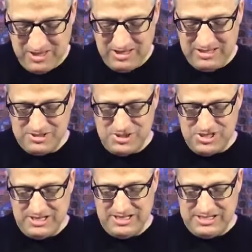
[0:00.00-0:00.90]
In
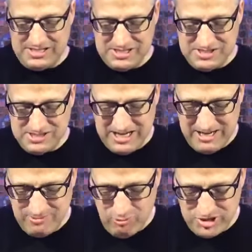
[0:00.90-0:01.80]
Jesus'
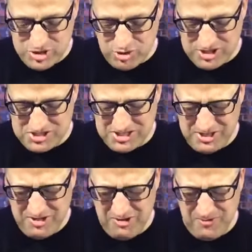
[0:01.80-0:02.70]
name, Lord, we trust in
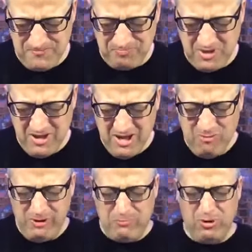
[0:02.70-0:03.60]
you.
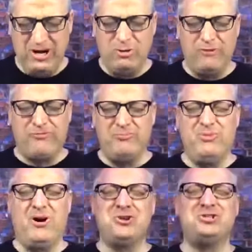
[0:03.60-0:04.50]
We pray, Lord, for
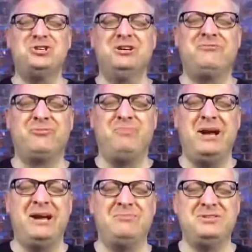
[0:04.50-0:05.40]
Marcia and for
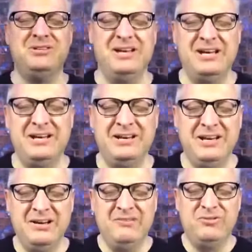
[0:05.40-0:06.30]
Pam today,
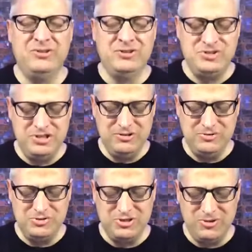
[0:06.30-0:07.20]
for their
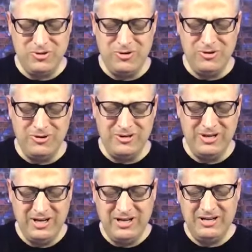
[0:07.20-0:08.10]
children, Lord.
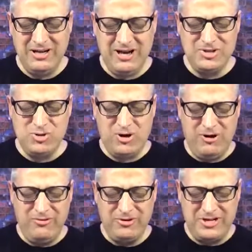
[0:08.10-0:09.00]
God, draw
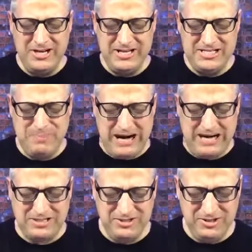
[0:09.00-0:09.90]
all their kids
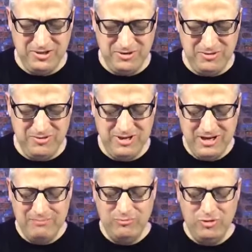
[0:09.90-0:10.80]
back to you,
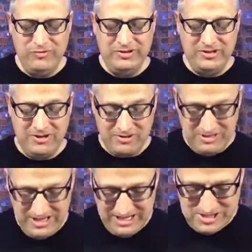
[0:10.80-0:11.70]
moving their
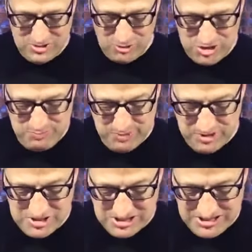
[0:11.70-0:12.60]
needs, Lord,
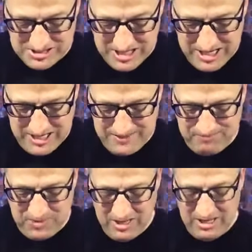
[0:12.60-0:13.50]
spiritually today,
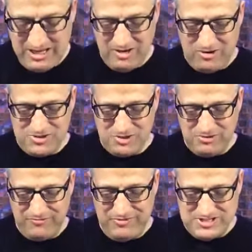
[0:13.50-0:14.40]
and also
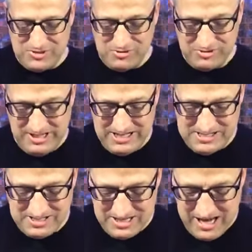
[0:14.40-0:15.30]
the physical needs
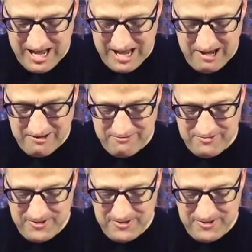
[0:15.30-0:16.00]
that they have.